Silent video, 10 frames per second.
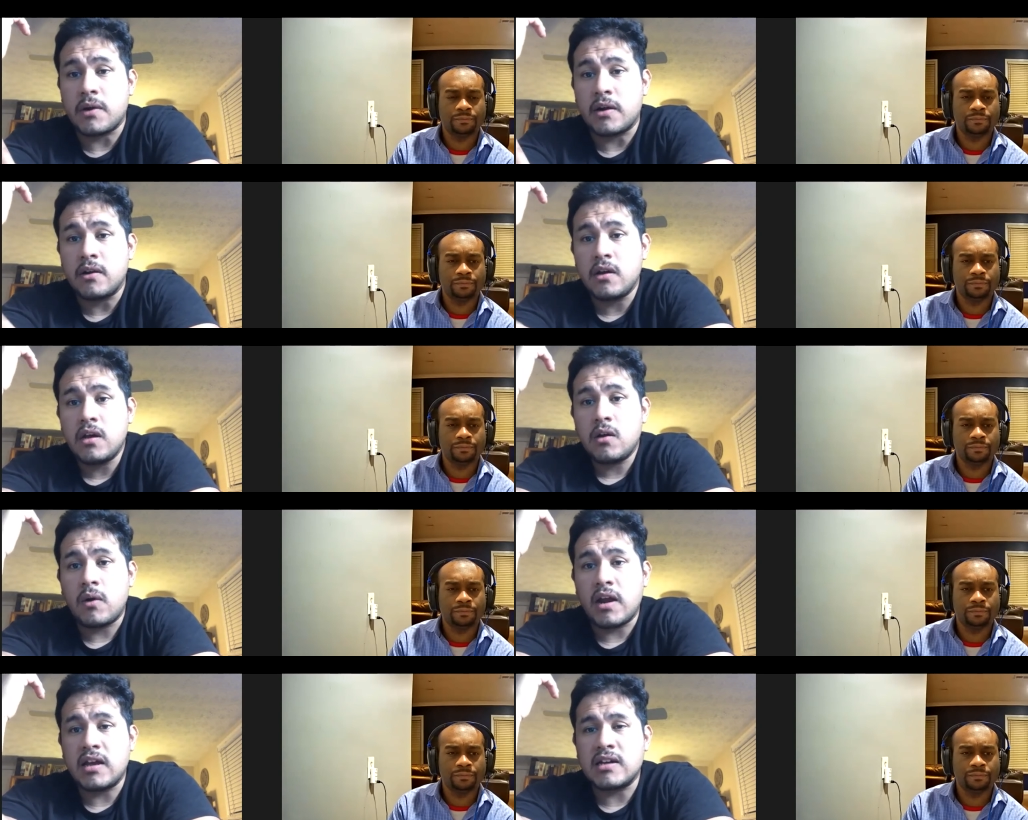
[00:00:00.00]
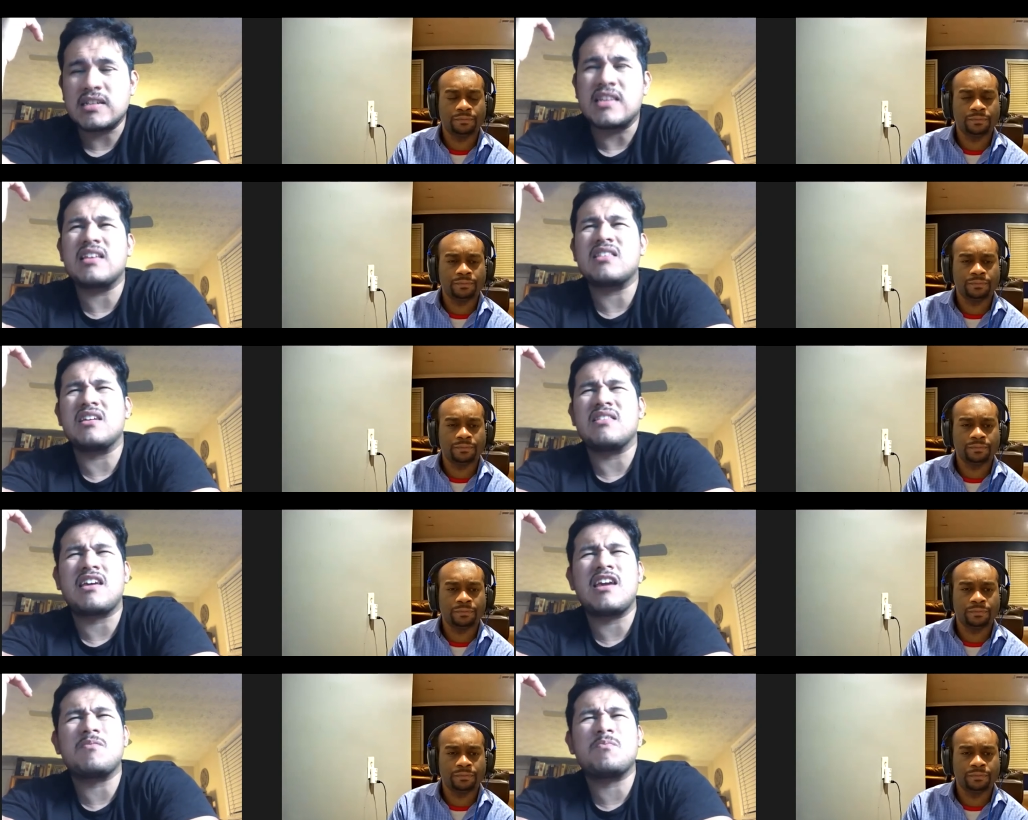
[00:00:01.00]
Speaker 1: round, right? Because I think they,
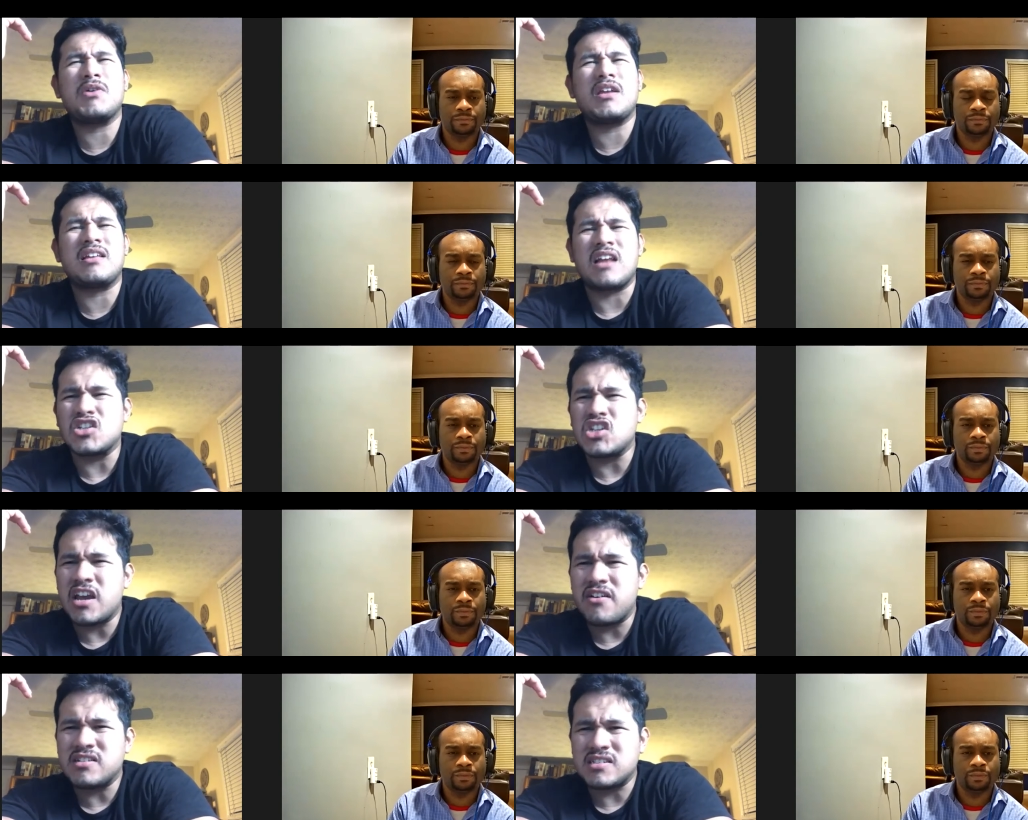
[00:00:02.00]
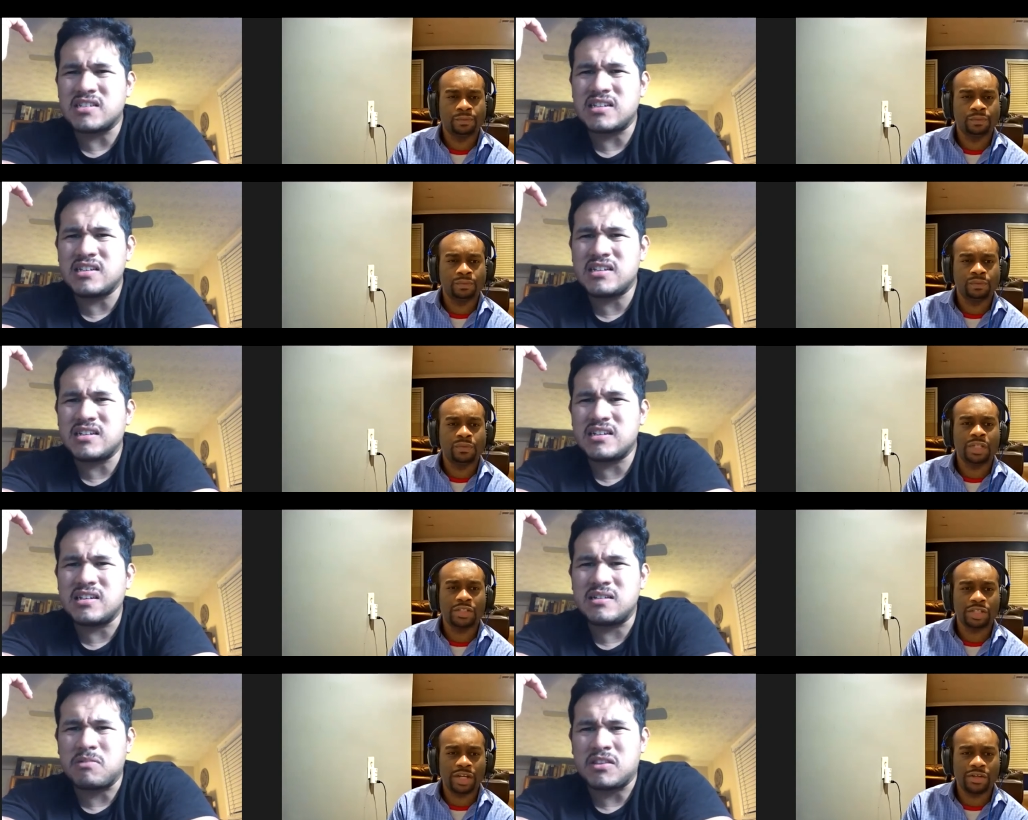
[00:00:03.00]
they keep putting Najee Harris. Is he?
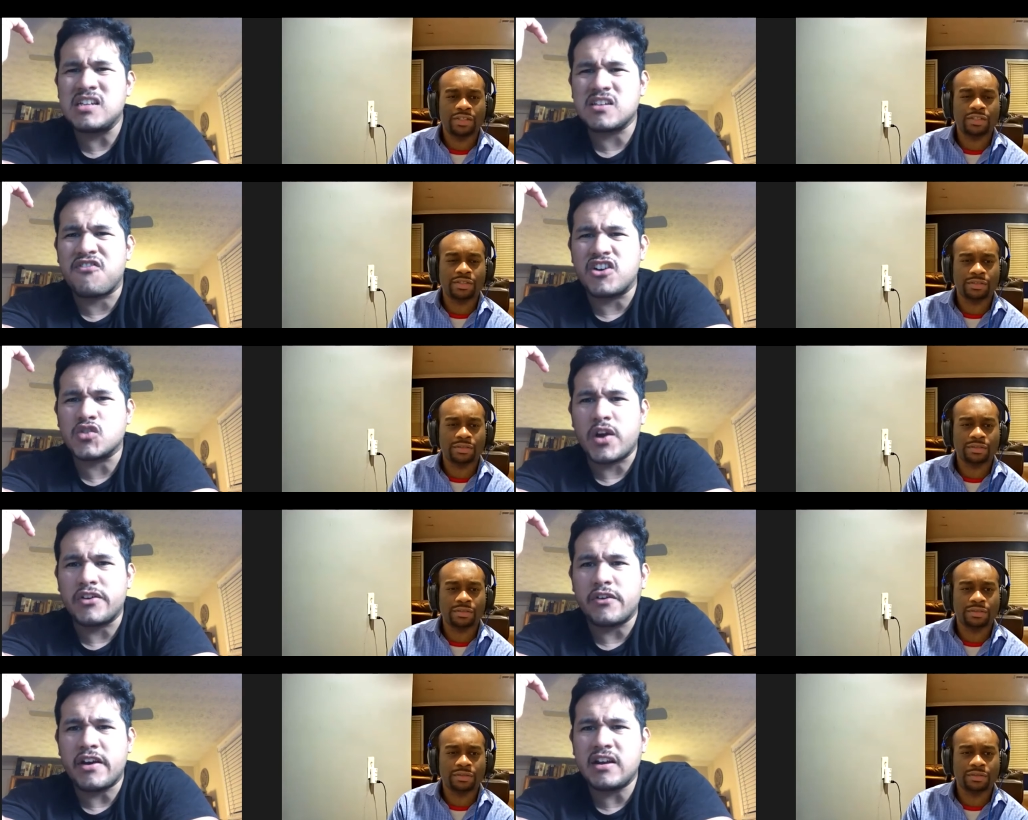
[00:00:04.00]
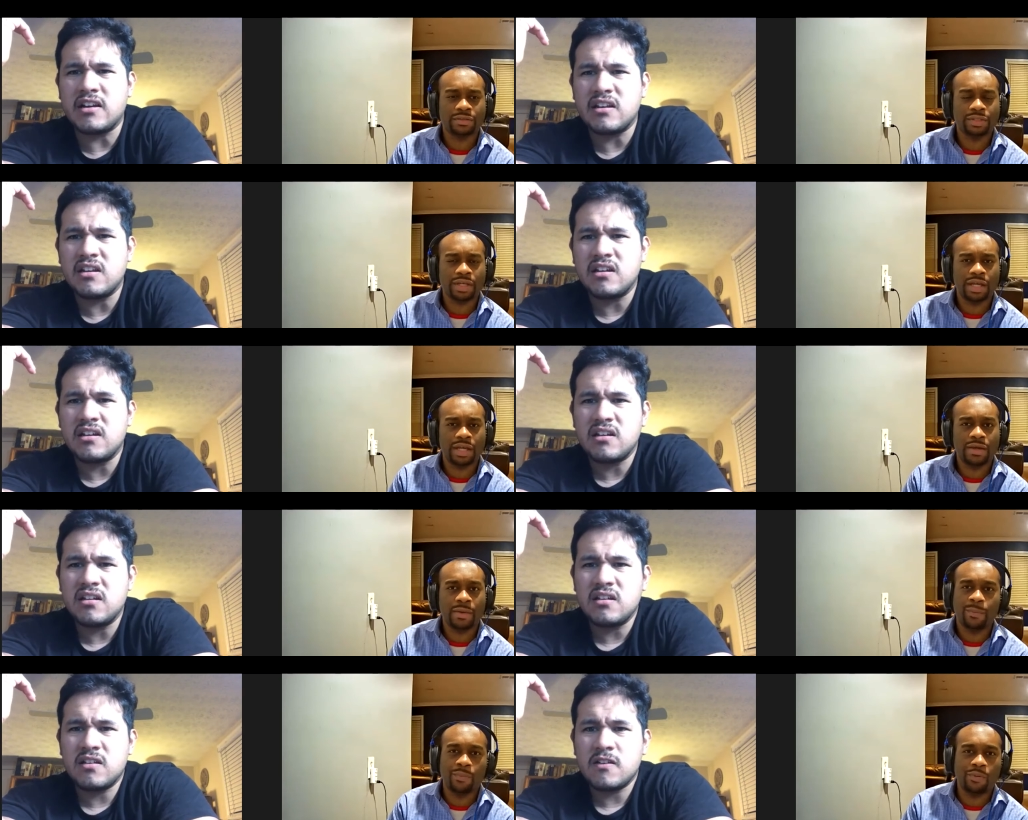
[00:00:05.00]
Najee Harris. he's a first rounder, right?
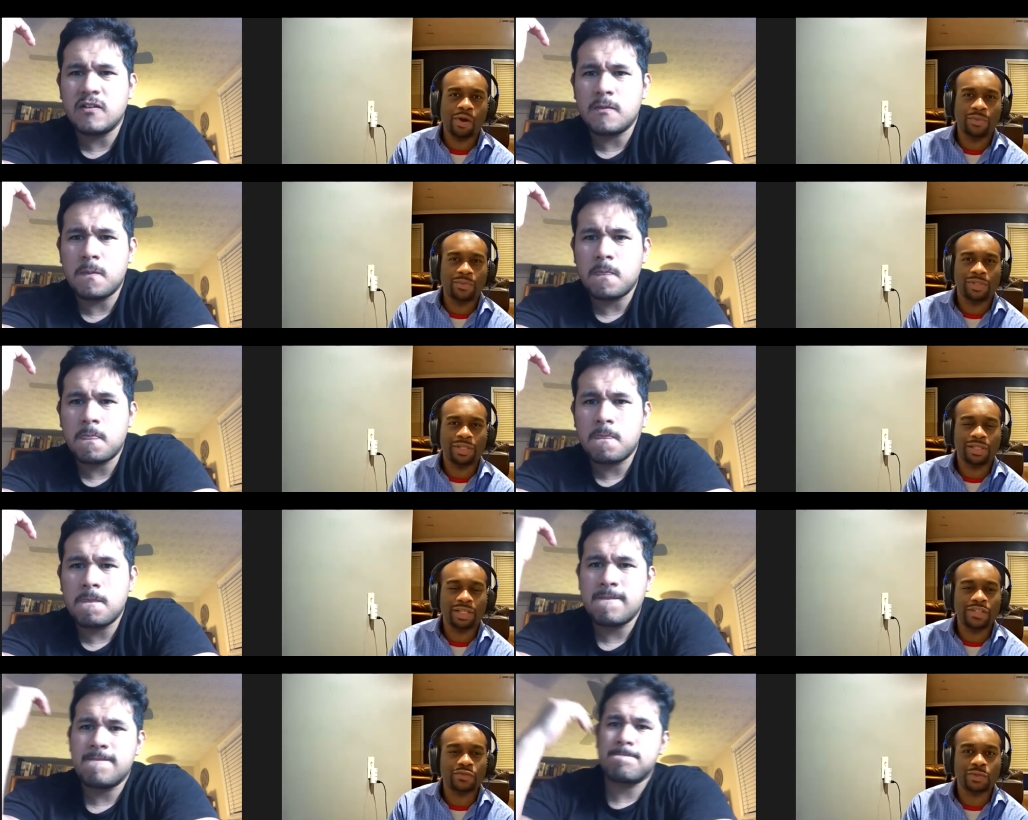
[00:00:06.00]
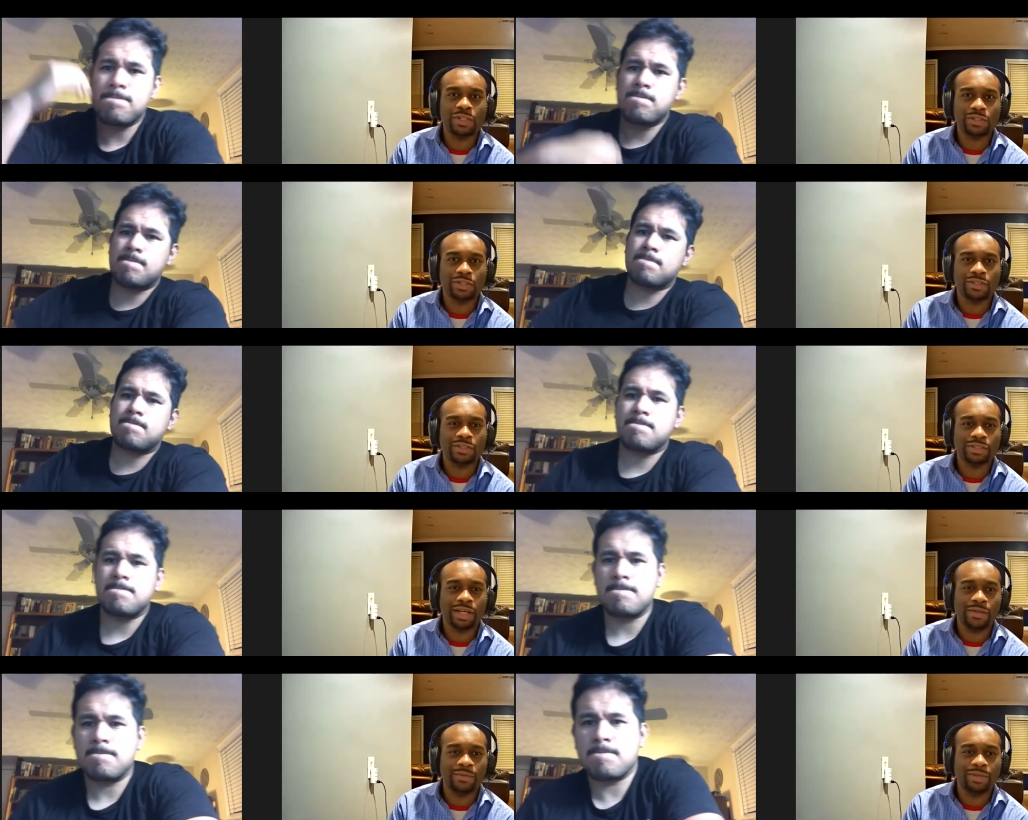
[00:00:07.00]
Speaker 2: Probably. He's really good,
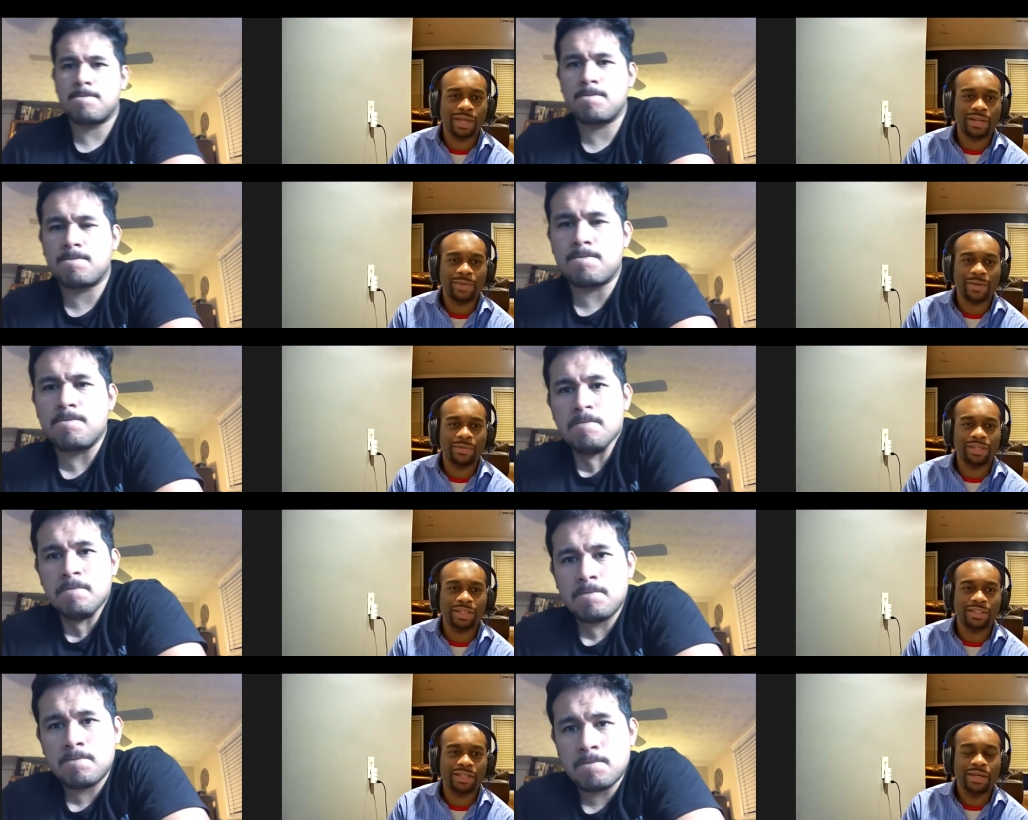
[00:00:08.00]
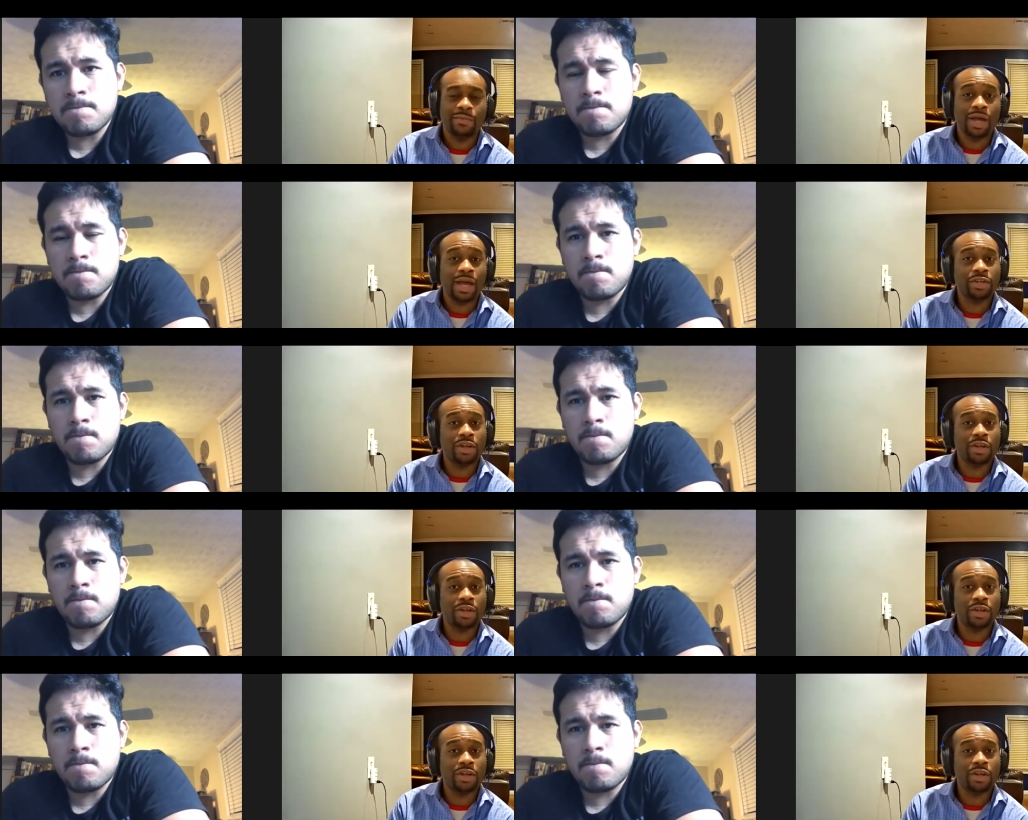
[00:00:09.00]
uh, the Alabama kid. But actually, a